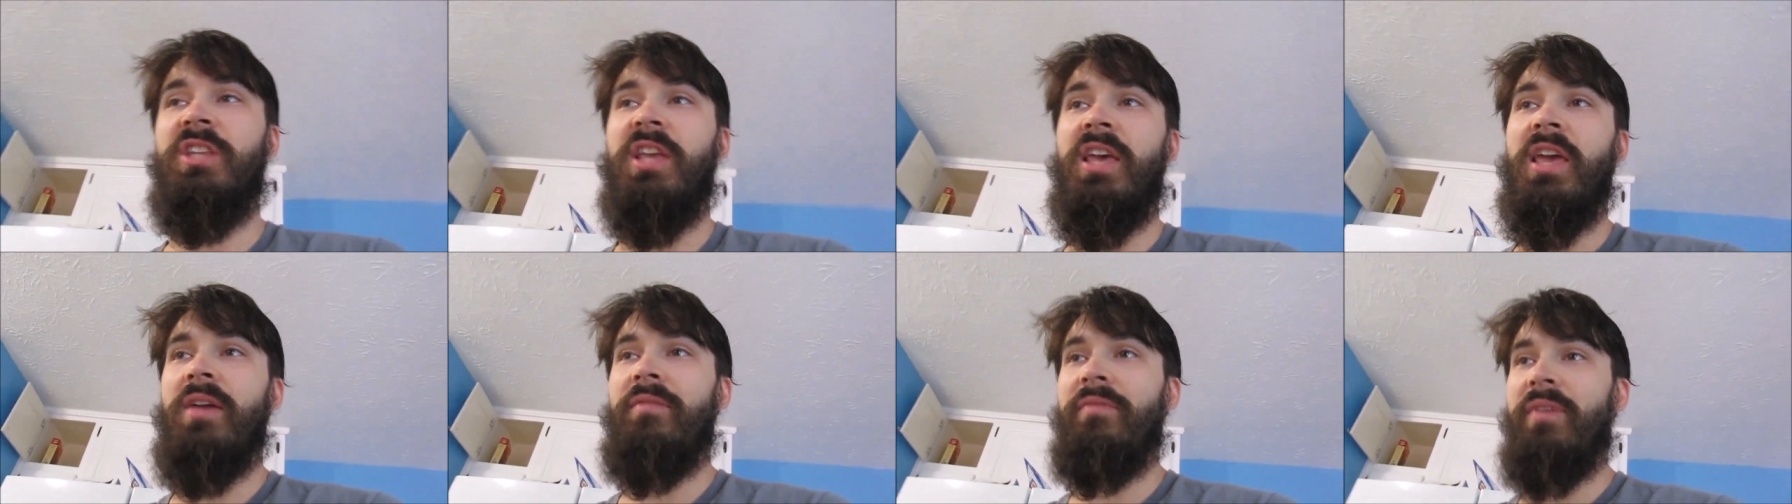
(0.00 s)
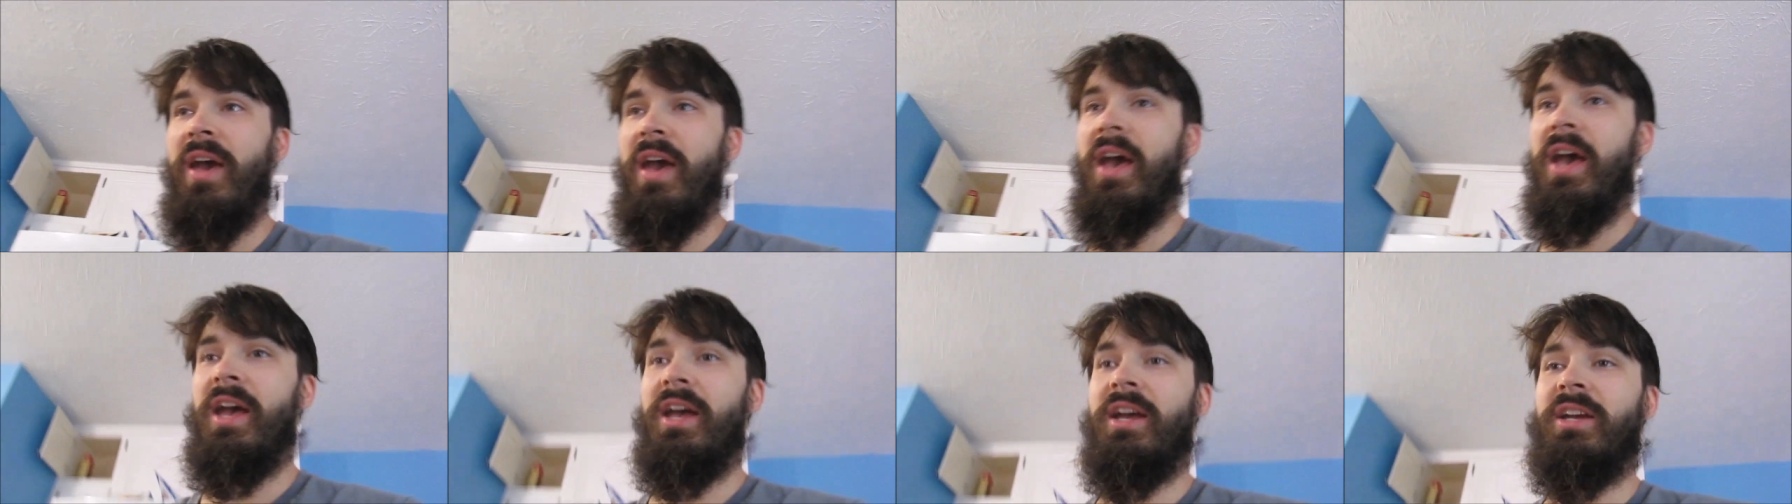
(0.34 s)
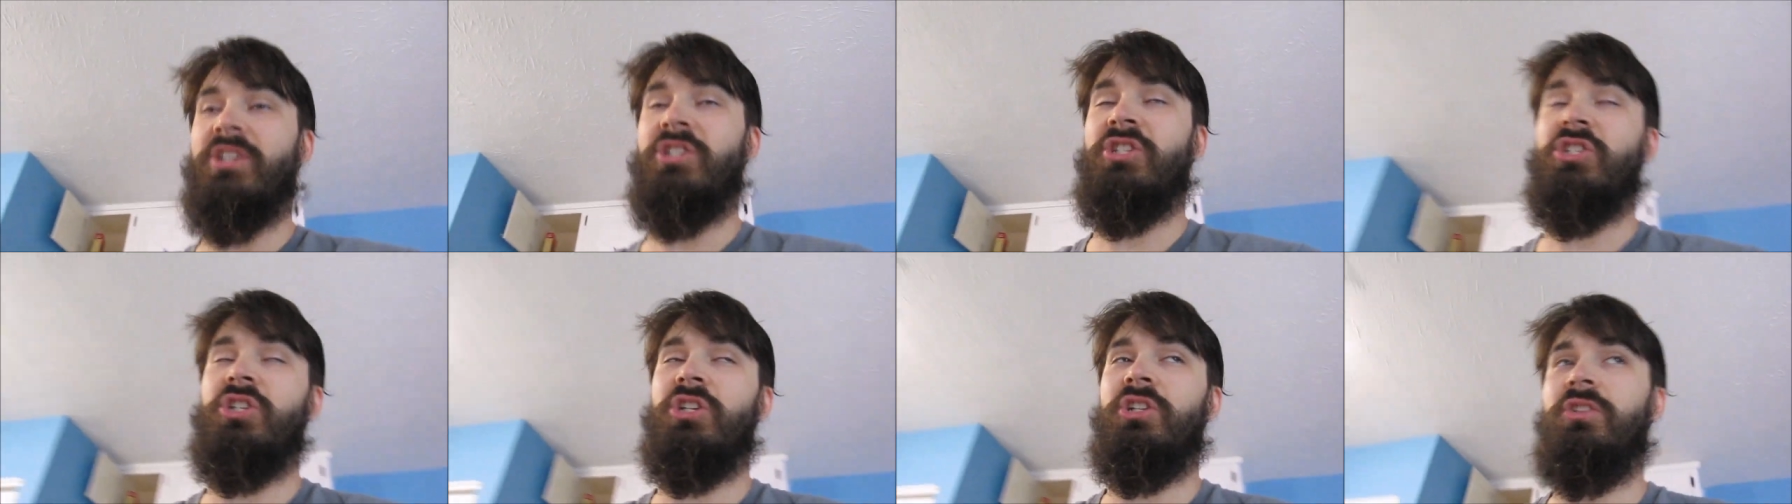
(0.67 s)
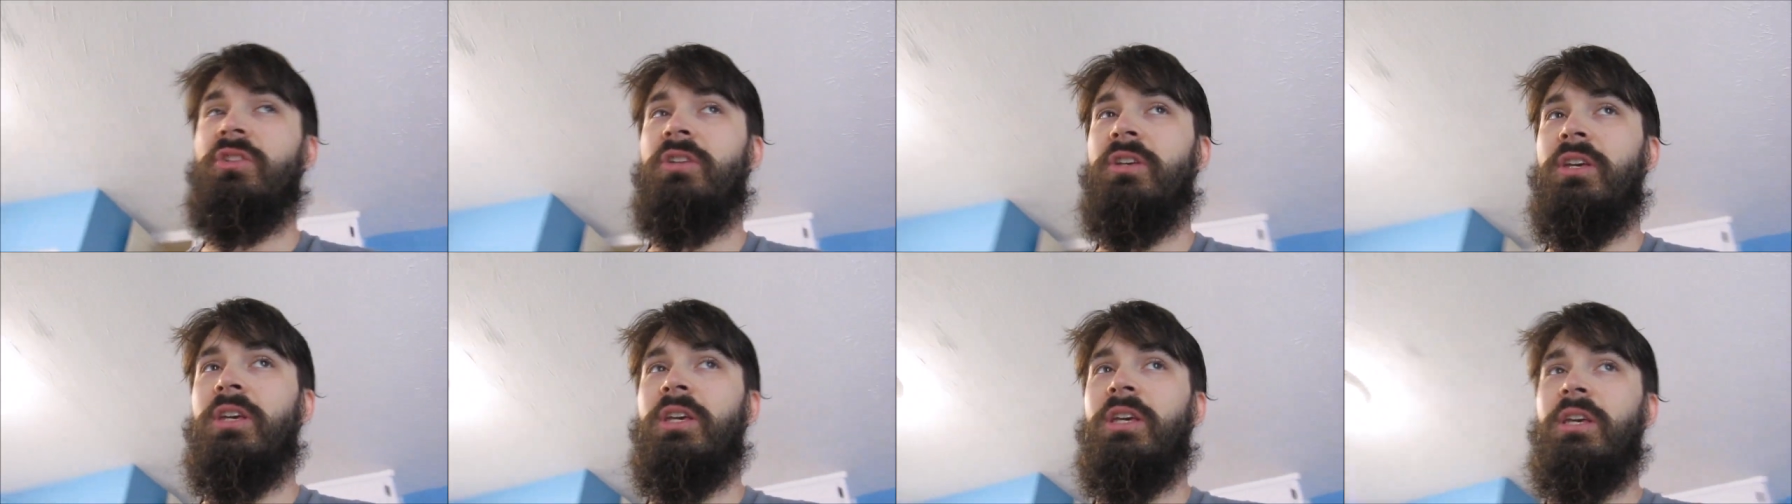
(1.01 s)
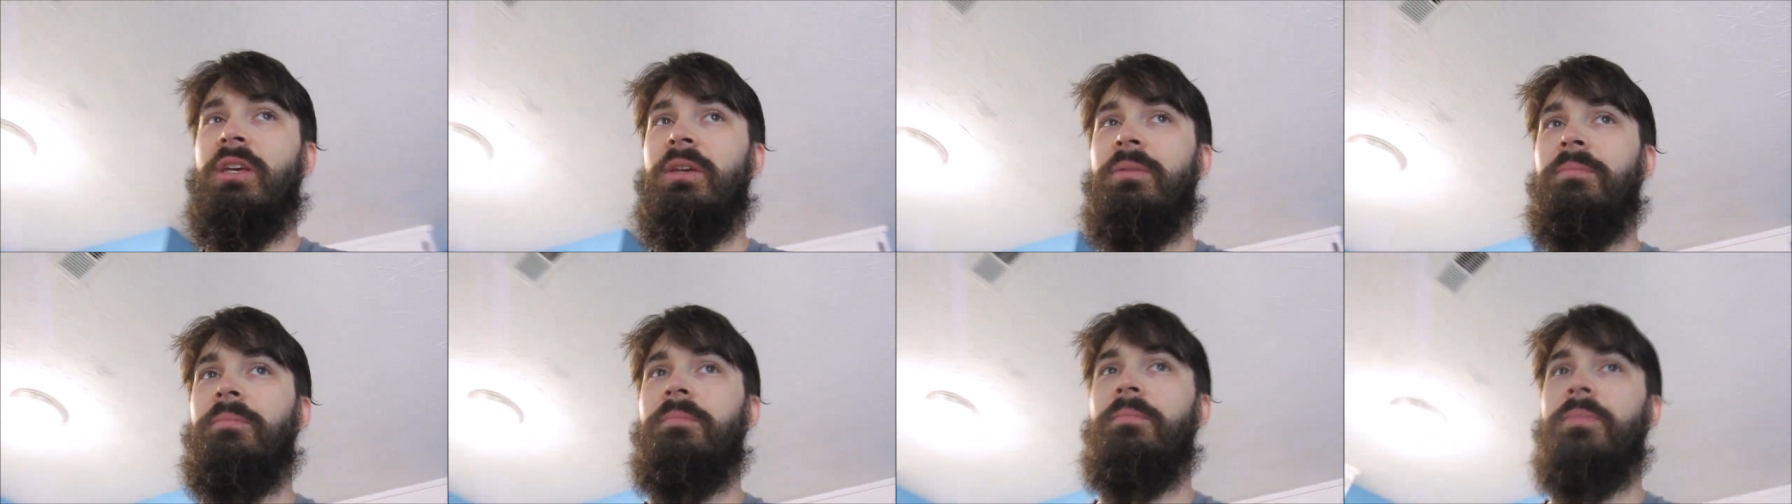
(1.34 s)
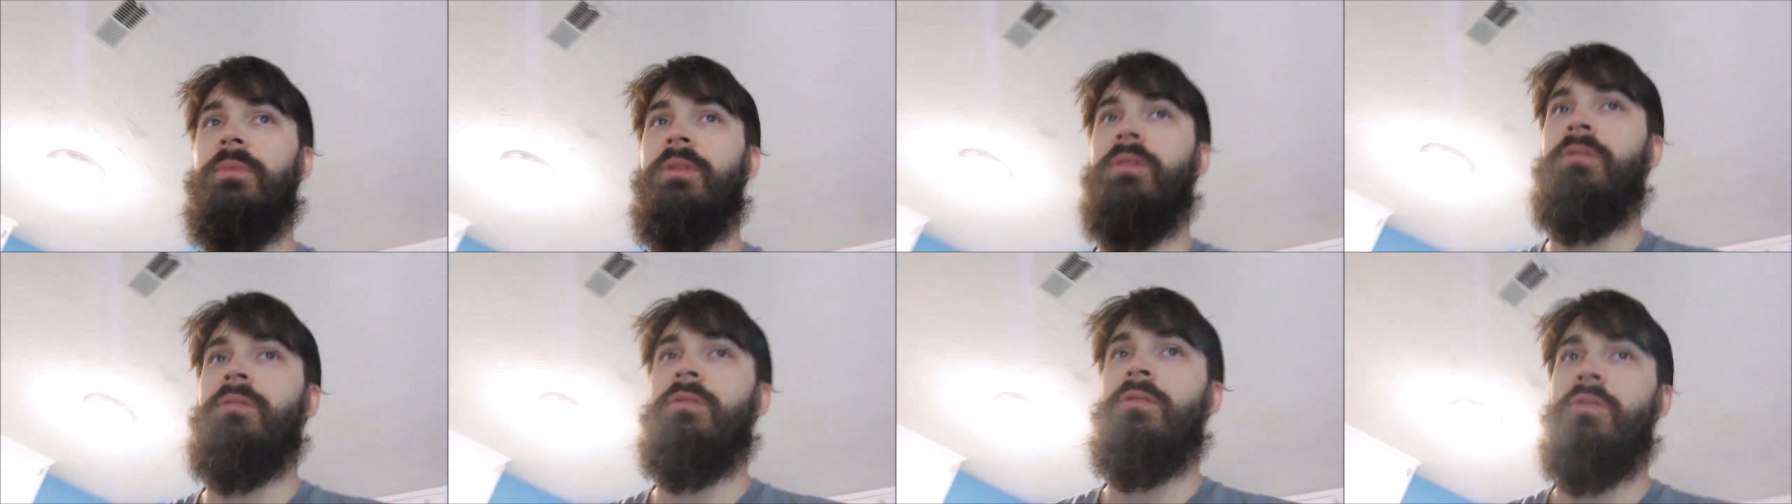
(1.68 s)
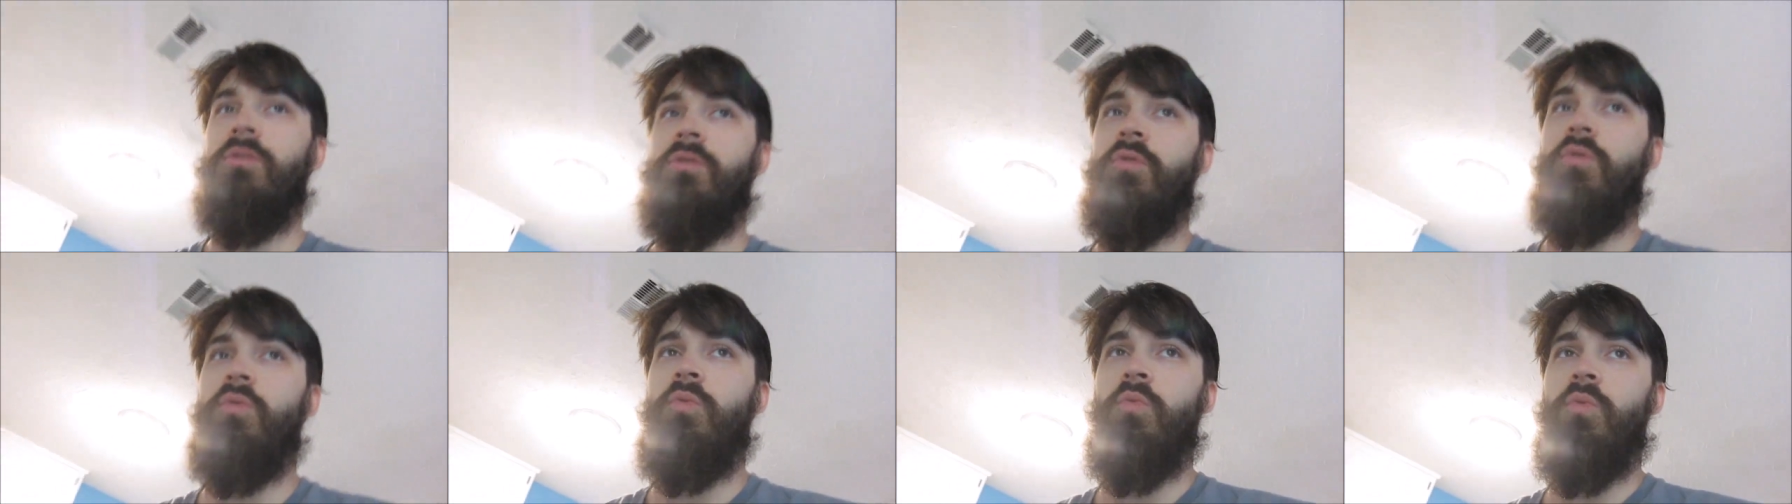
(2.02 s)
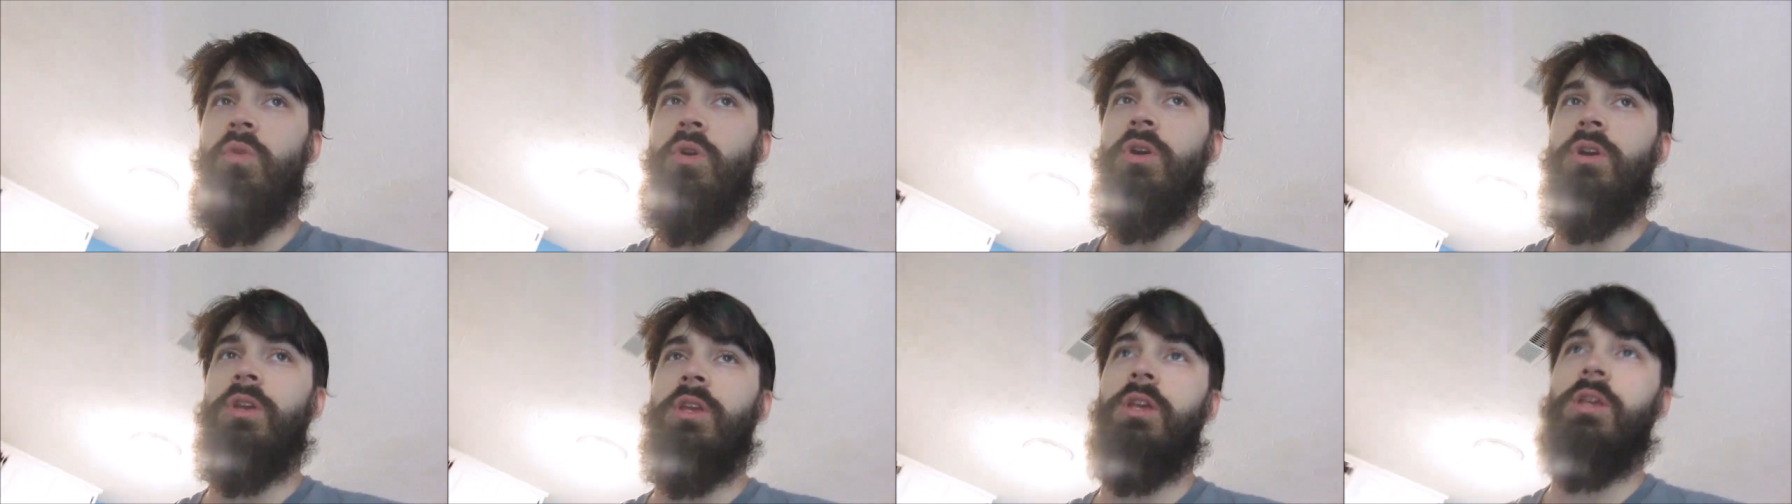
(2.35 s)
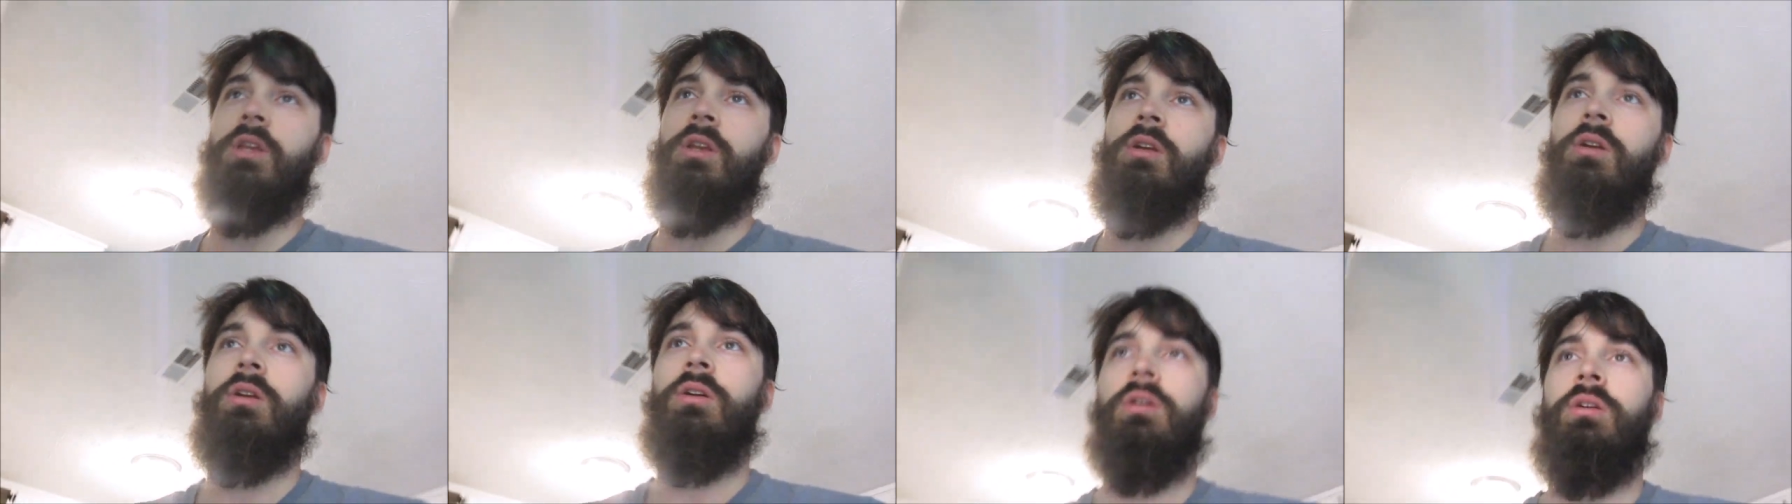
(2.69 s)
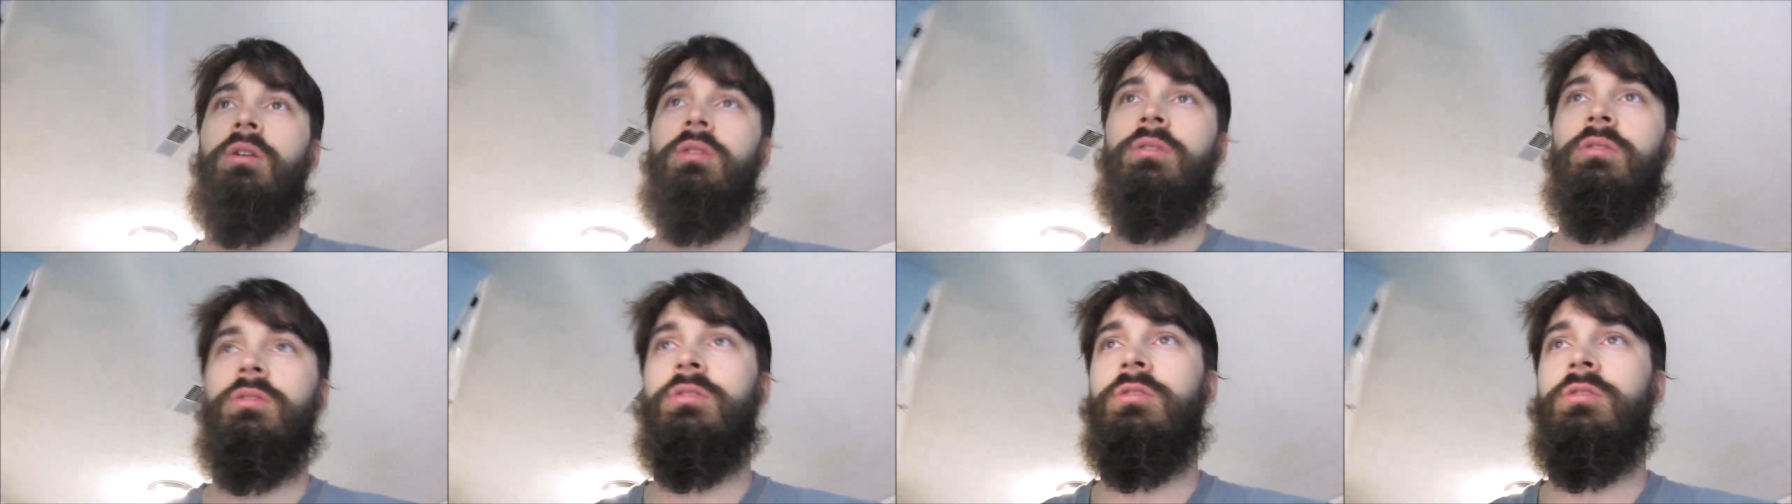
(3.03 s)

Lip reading: day of actually working on the